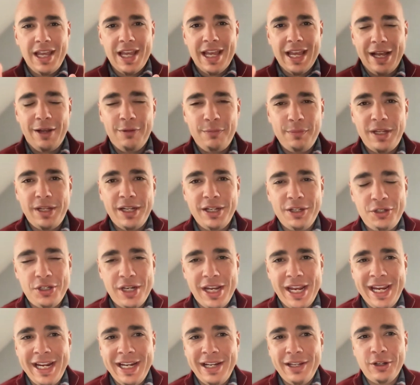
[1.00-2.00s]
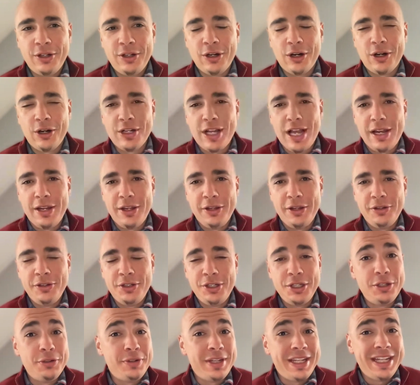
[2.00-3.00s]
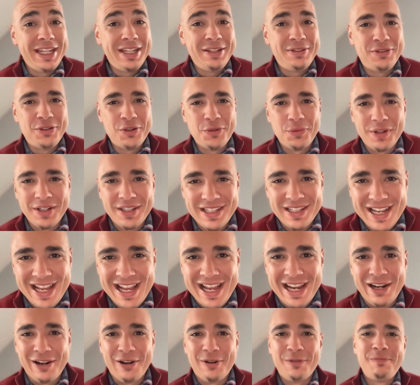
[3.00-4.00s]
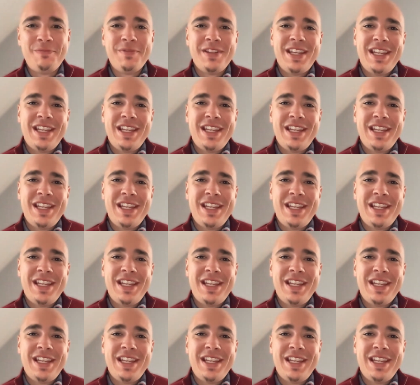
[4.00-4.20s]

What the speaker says: How much ADA Cardano do you need to retire?